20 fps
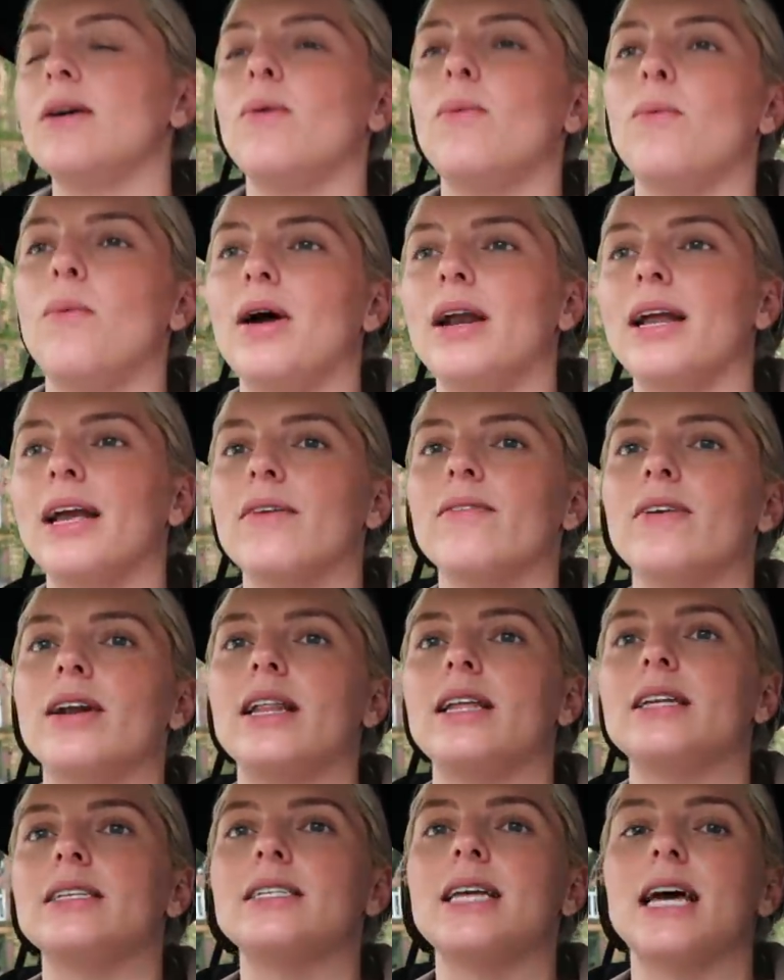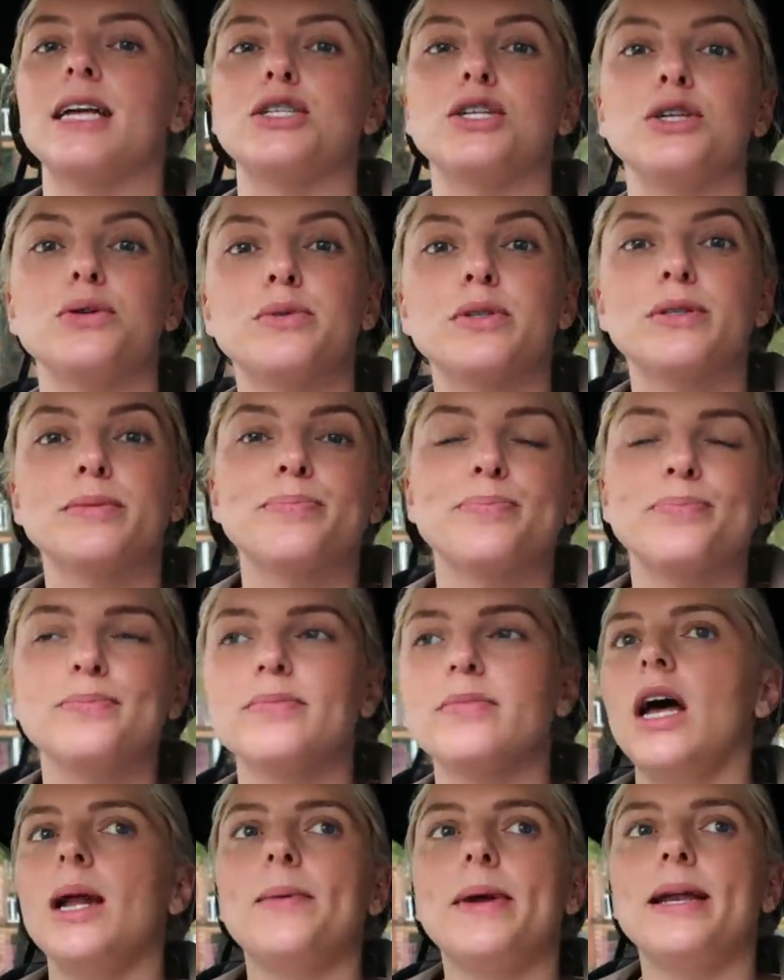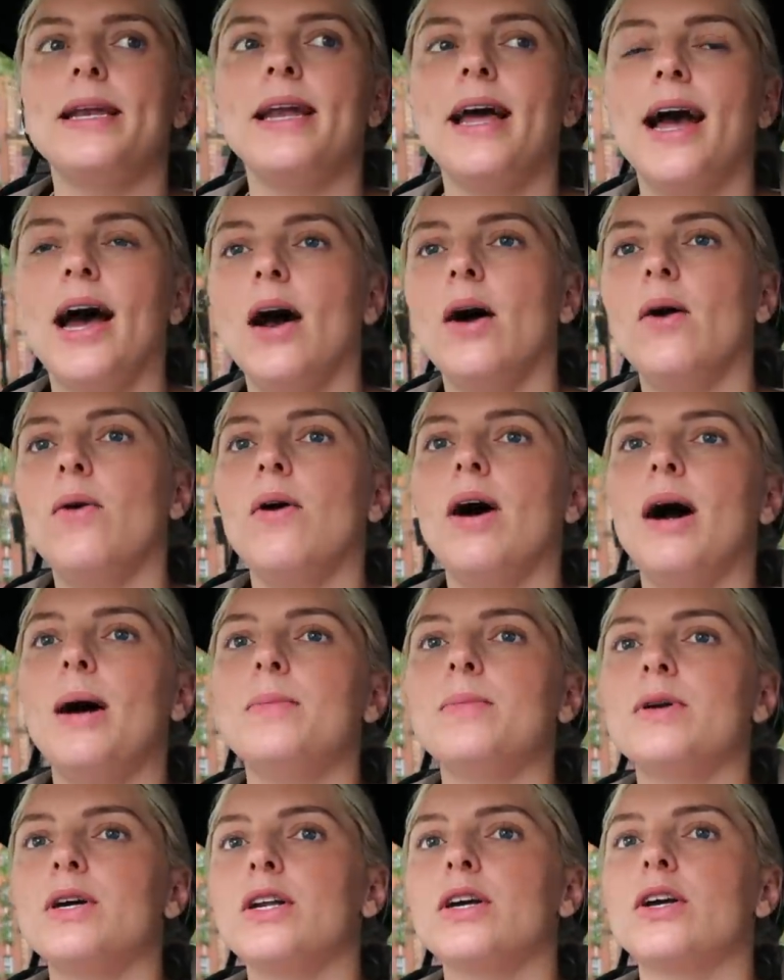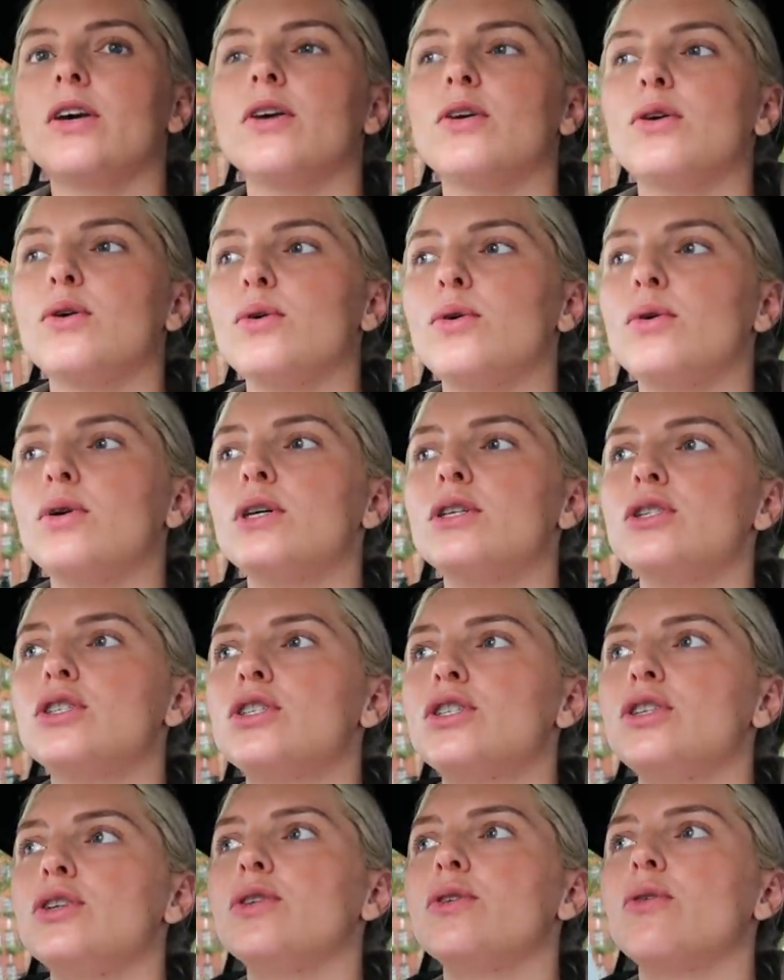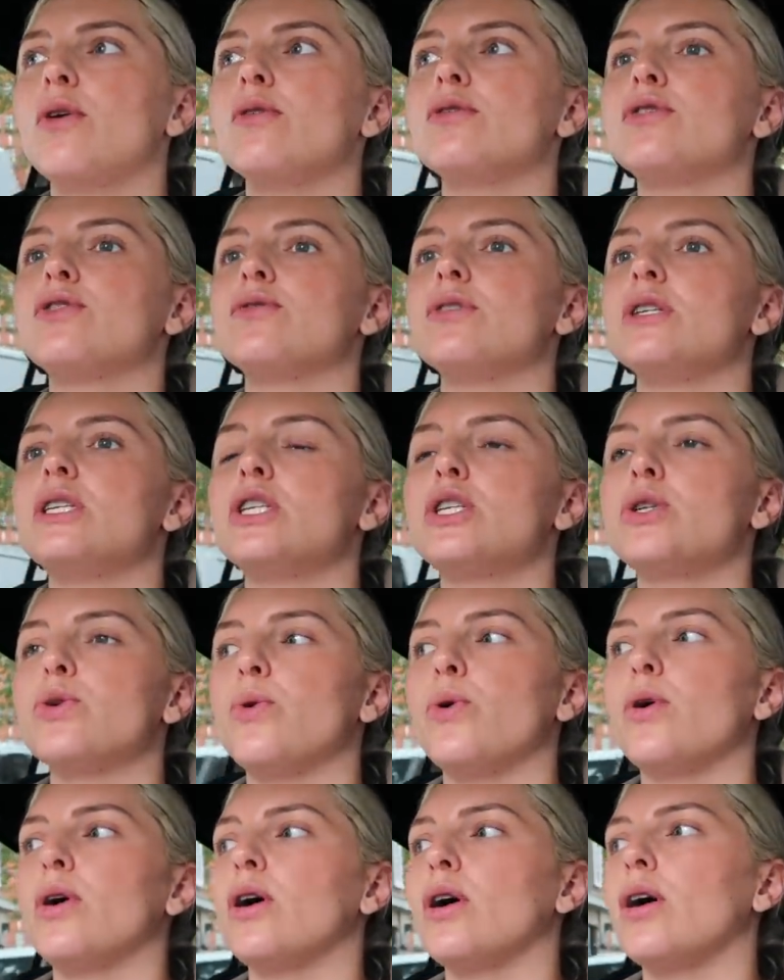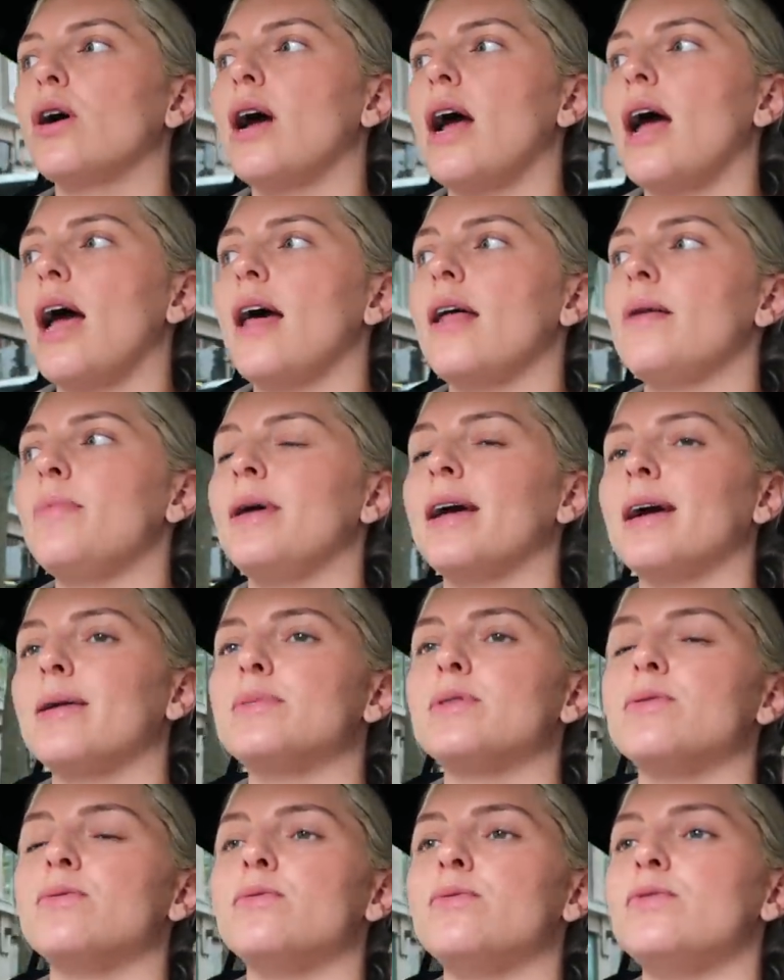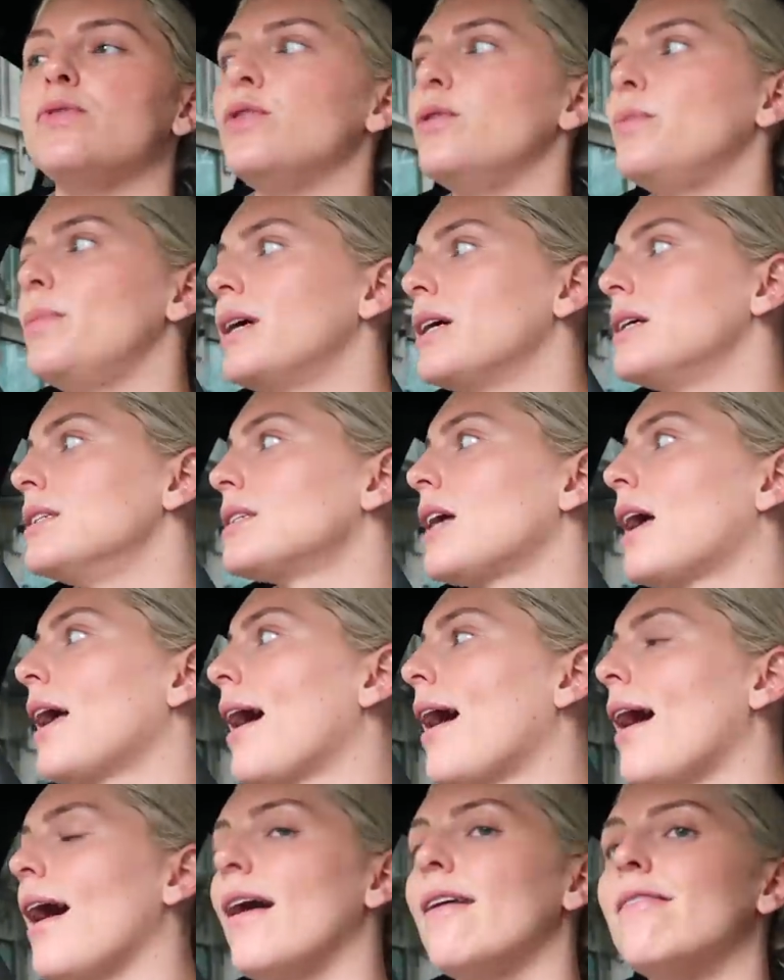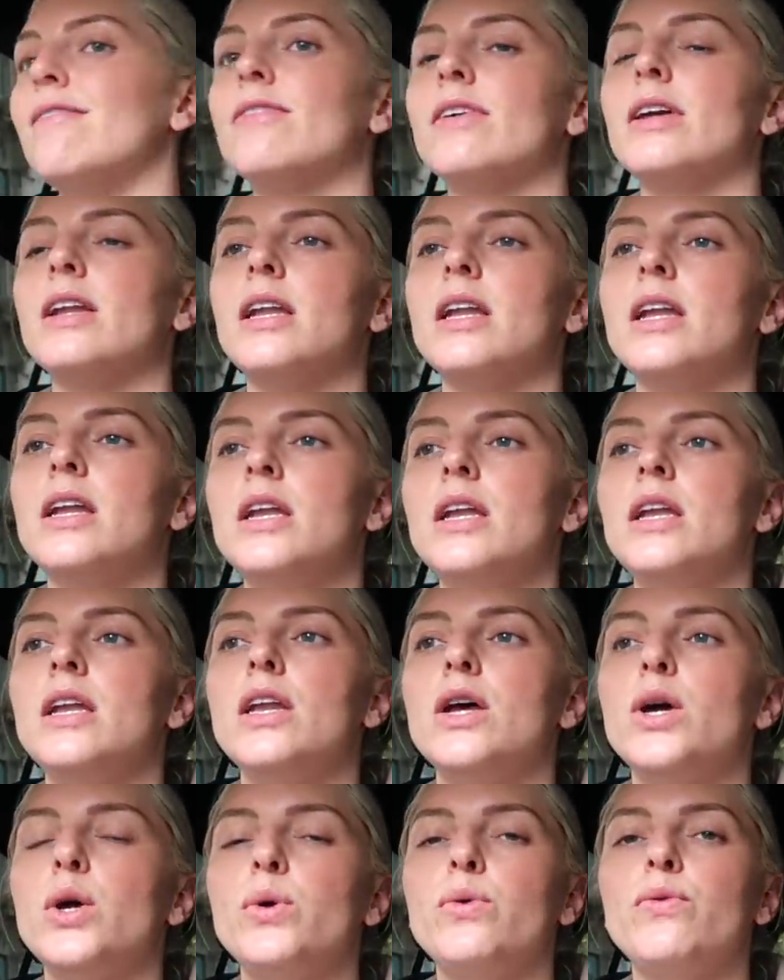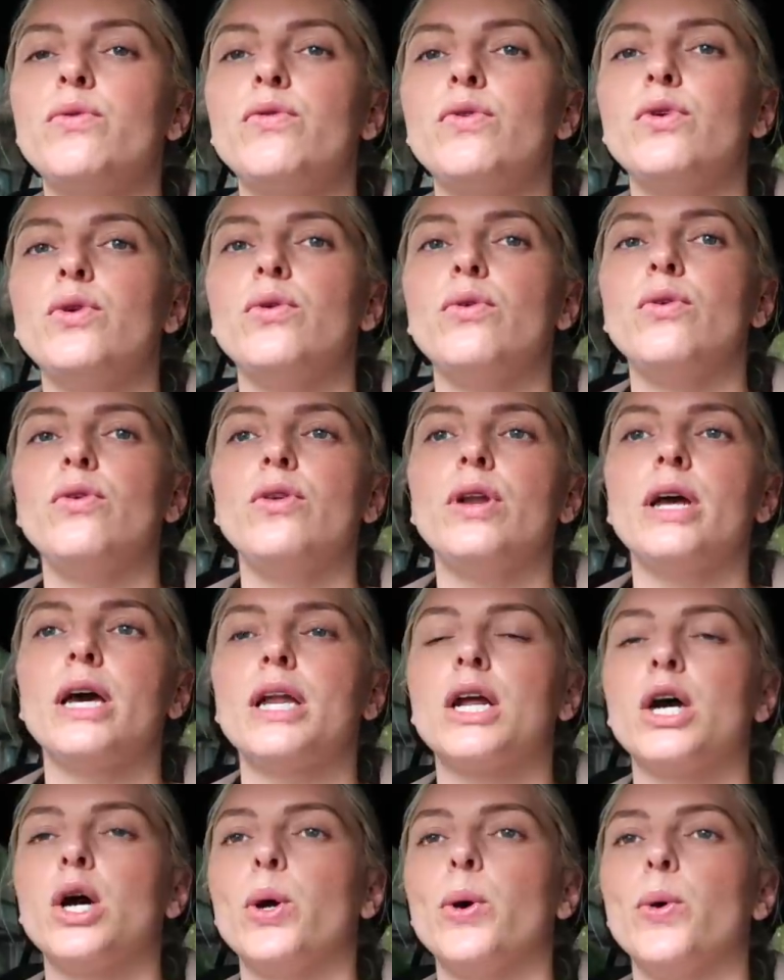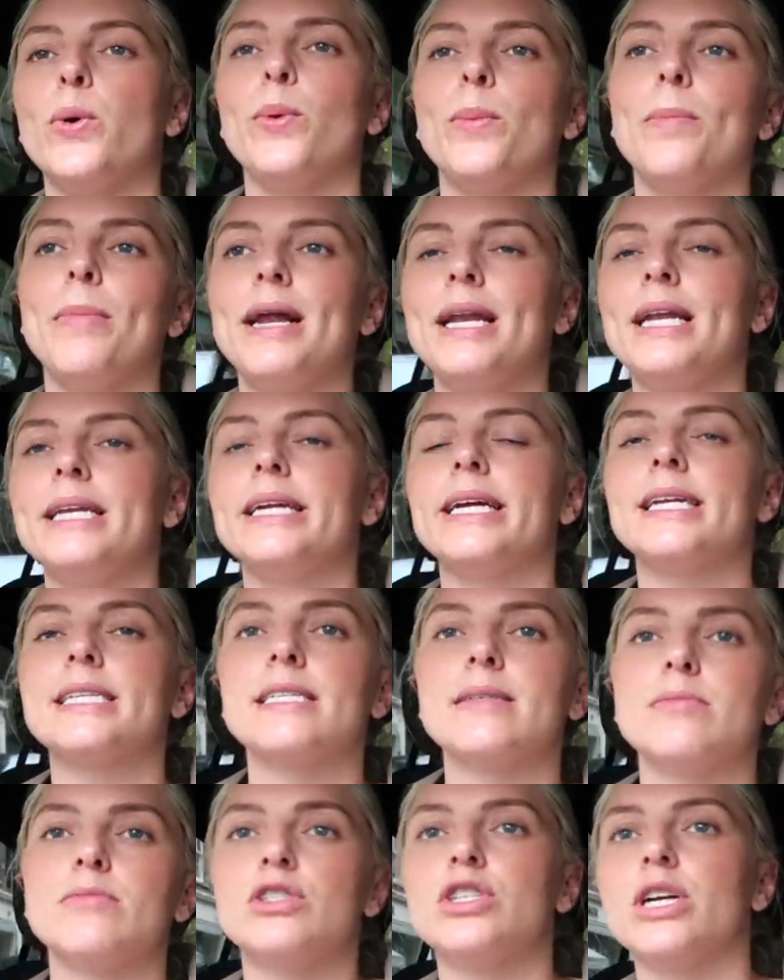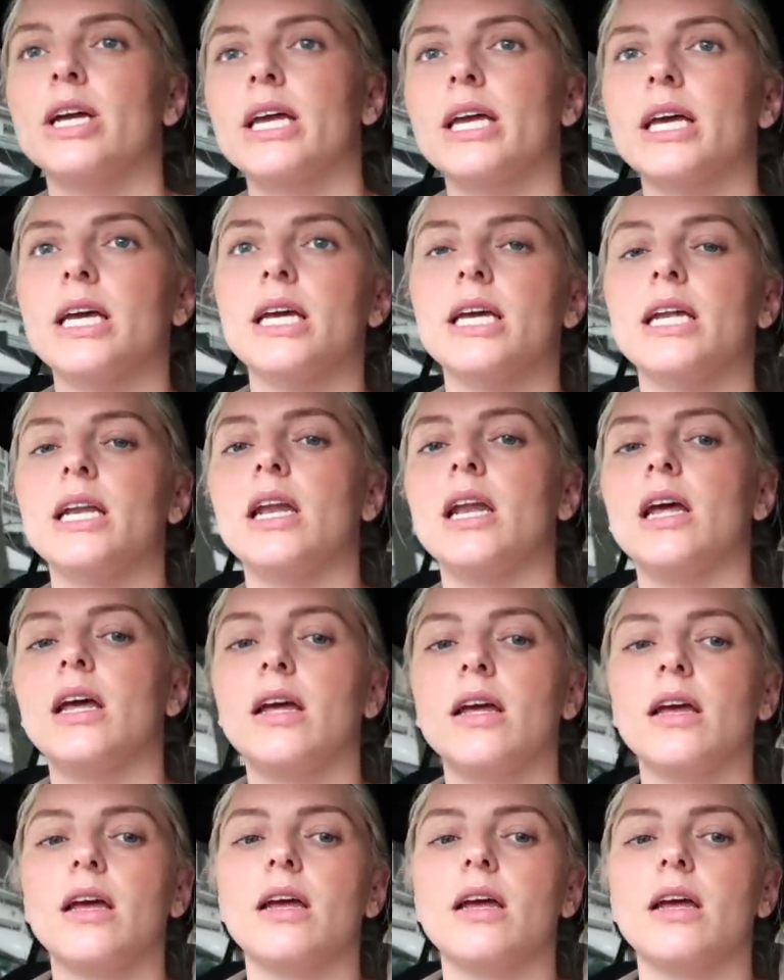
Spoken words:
want to get rid of these tattoos. Anyway, now I'm gonna go to the grocery store and pick up some food because I have no food at home. I need to get some chicken